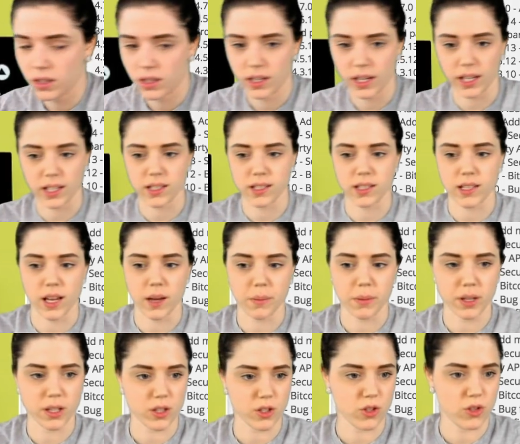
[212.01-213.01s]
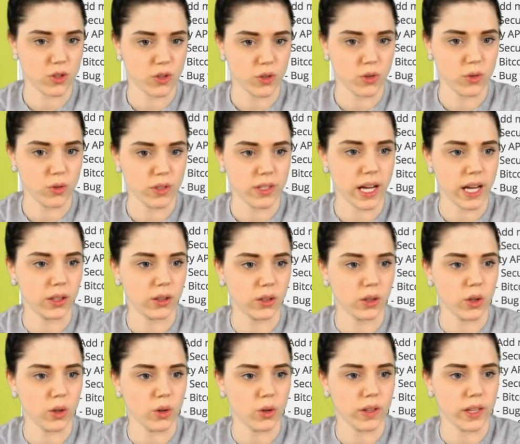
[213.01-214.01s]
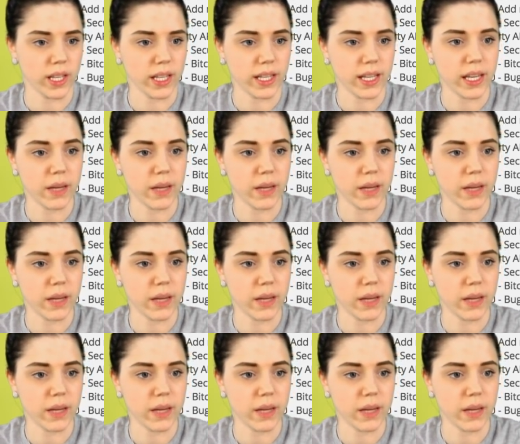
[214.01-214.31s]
next step is to download the